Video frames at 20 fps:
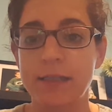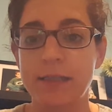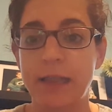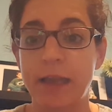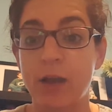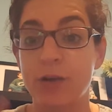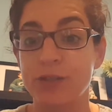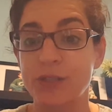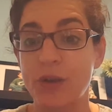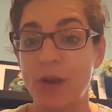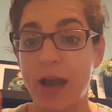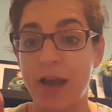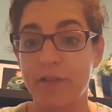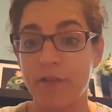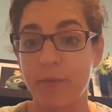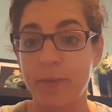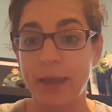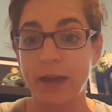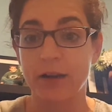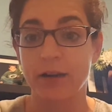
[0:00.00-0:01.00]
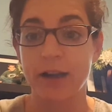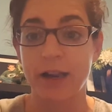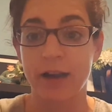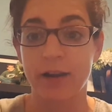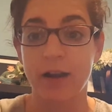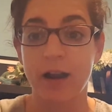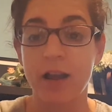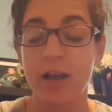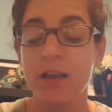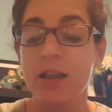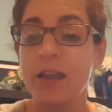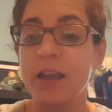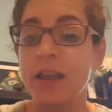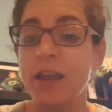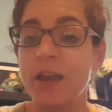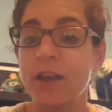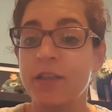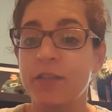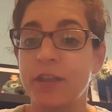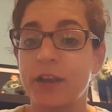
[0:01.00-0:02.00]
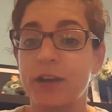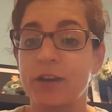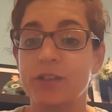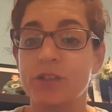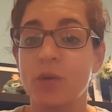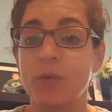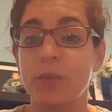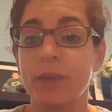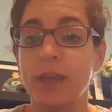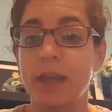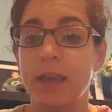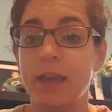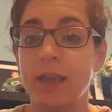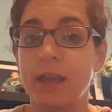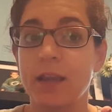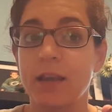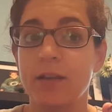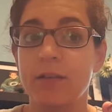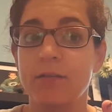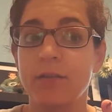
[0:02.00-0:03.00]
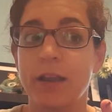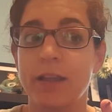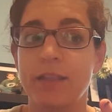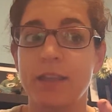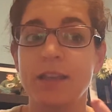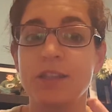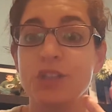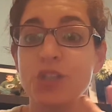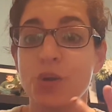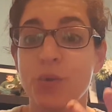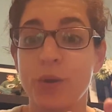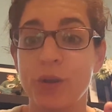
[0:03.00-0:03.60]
They also have a marinara. There's only, I think, 2